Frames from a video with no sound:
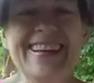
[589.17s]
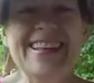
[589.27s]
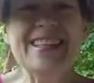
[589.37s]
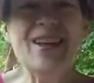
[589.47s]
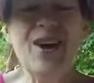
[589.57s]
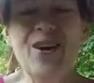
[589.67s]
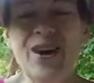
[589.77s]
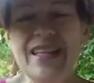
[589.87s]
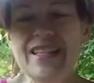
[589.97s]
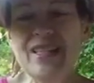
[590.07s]
So
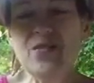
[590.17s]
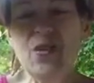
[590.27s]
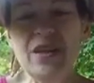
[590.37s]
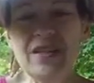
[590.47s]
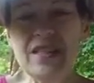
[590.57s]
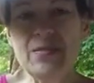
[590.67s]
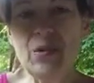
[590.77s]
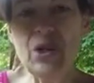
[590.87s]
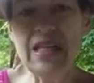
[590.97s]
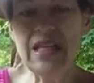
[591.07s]
I didn't walk this
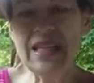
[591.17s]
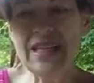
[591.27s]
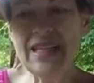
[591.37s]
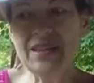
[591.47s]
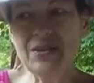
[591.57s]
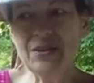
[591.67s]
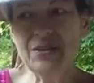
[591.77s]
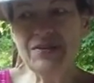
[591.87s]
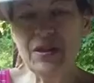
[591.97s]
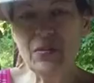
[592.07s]
morning, and I don't know
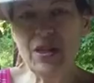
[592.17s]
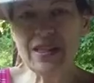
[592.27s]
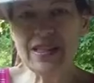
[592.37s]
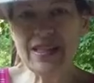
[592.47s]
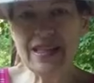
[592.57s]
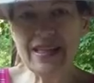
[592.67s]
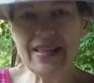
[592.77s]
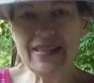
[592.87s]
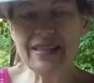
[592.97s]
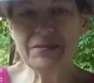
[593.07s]
if I'll walk
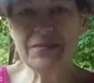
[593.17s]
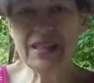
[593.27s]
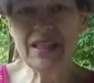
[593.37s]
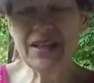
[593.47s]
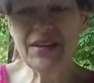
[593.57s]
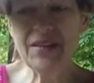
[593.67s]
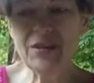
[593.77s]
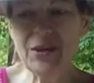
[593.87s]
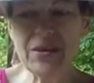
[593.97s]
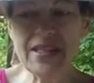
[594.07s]
tonight. I'm tired. I've
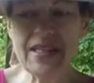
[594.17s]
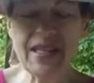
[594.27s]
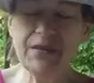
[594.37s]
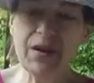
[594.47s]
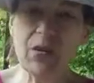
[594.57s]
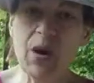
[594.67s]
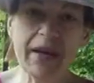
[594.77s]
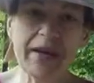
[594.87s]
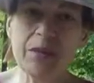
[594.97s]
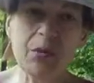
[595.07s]
noticed that if I
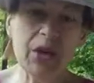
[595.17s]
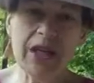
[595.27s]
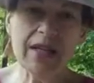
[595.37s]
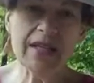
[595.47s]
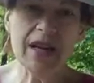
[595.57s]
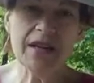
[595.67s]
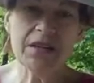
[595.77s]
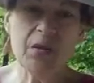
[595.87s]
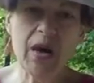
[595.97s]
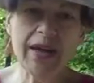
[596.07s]
walk in the morning, it's hard
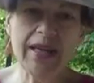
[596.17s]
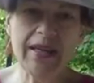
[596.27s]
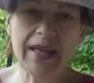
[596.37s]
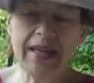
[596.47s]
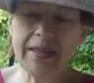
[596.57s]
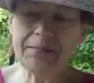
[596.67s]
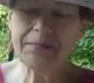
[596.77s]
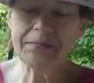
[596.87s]
to walk at night.